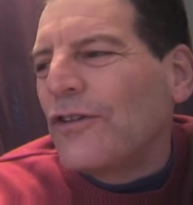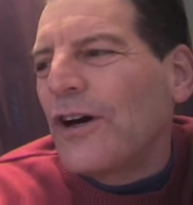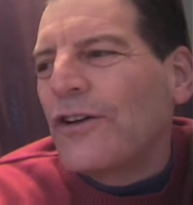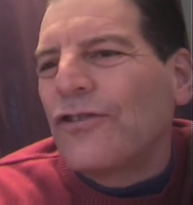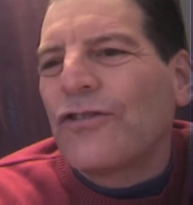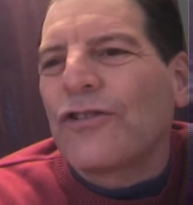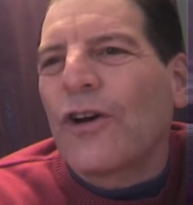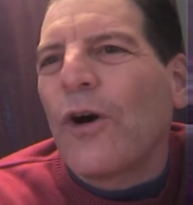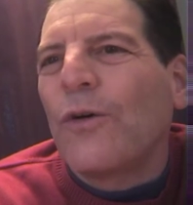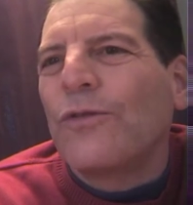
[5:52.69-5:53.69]
uh, just to
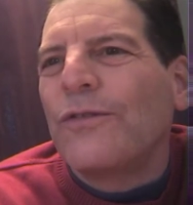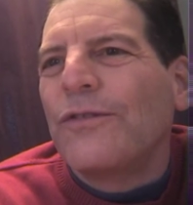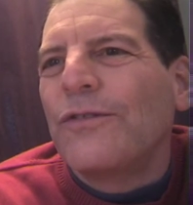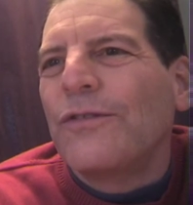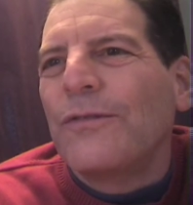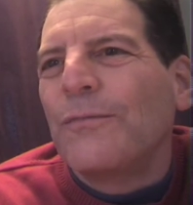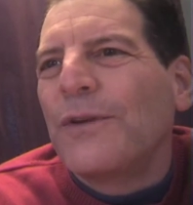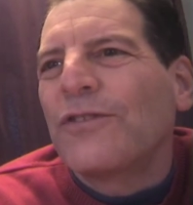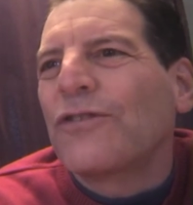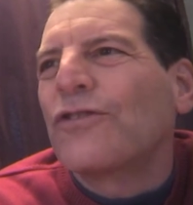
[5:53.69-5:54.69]
go
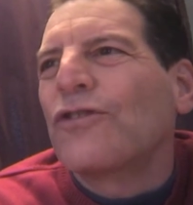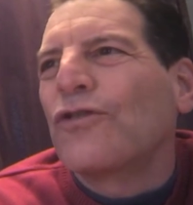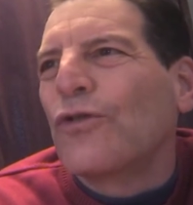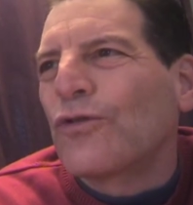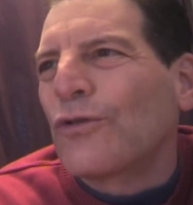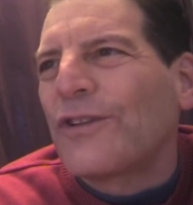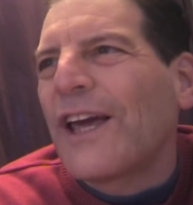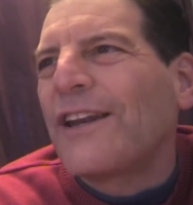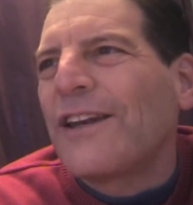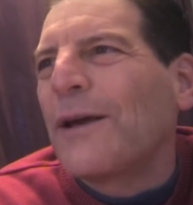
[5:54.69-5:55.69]
business as usual,
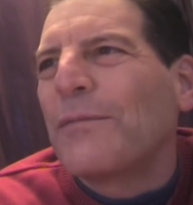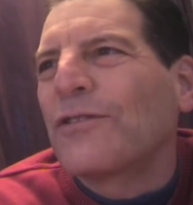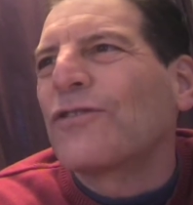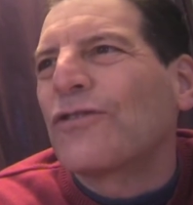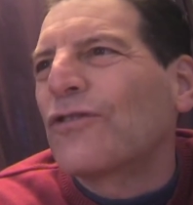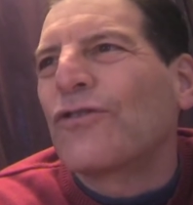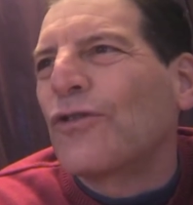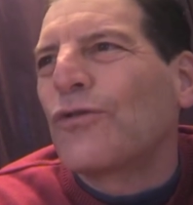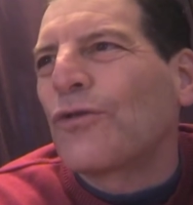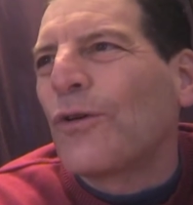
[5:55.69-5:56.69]
day to day business as
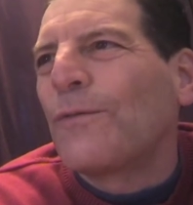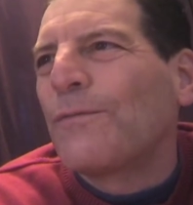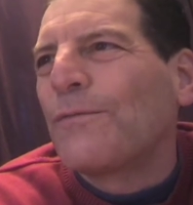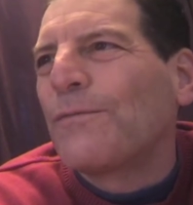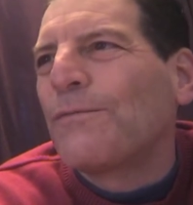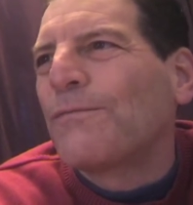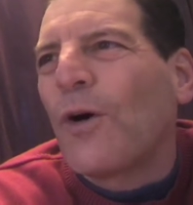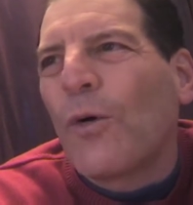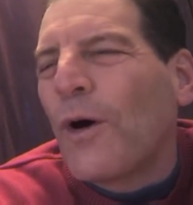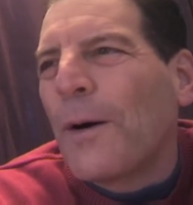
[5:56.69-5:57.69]
usual, mm-hmm.
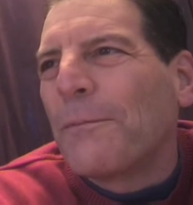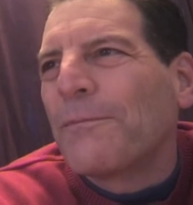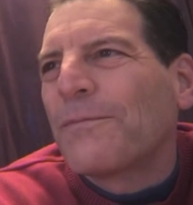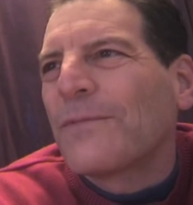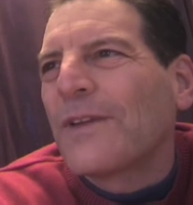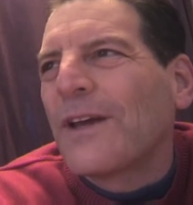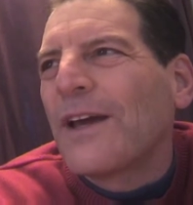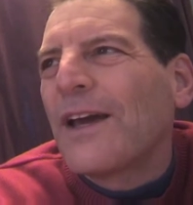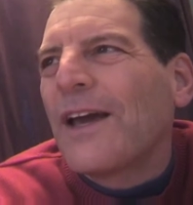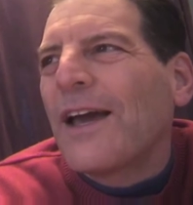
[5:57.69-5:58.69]
Oh, hum.
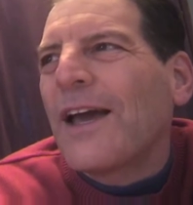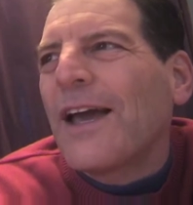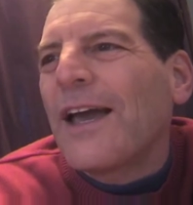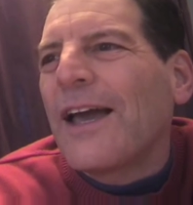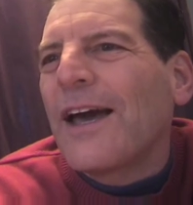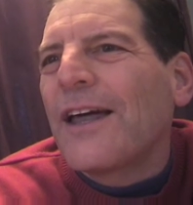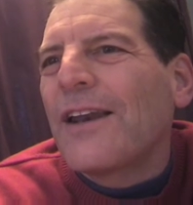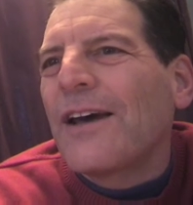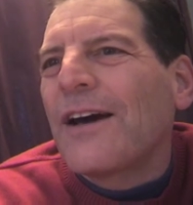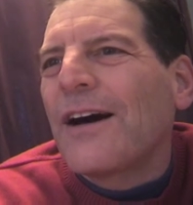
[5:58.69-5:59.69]
Mm-hmm.
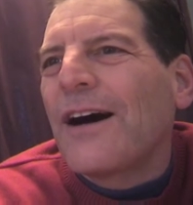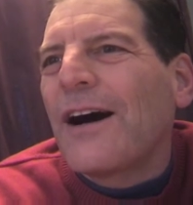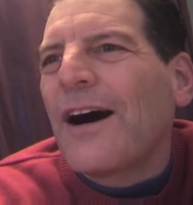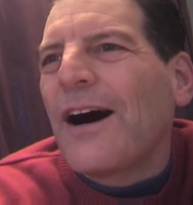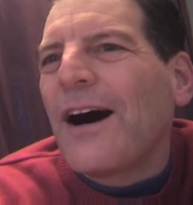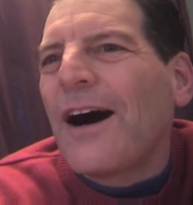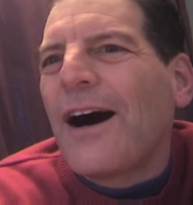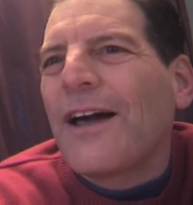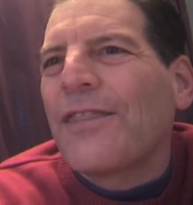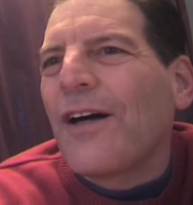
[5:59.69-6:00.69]
And
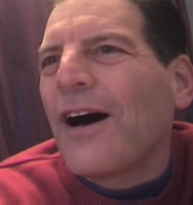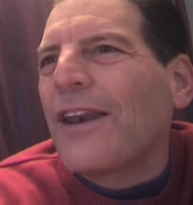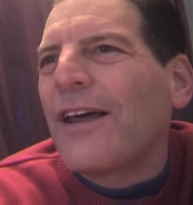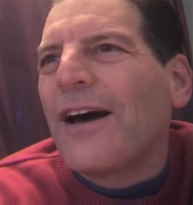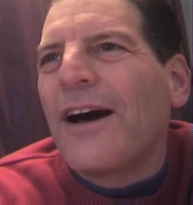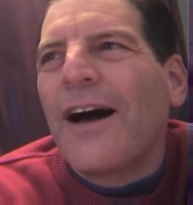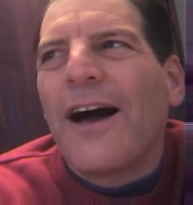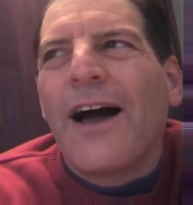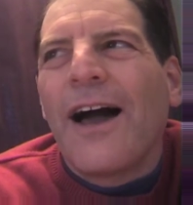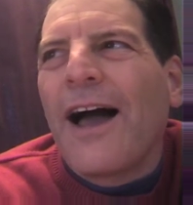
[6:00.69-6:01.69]
I thought,
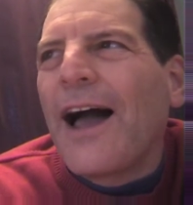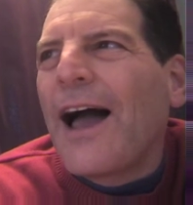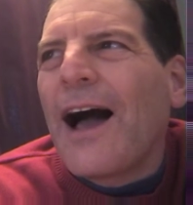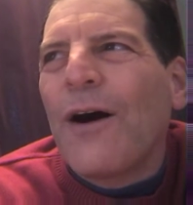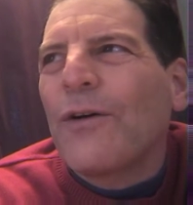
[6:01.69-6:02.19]
how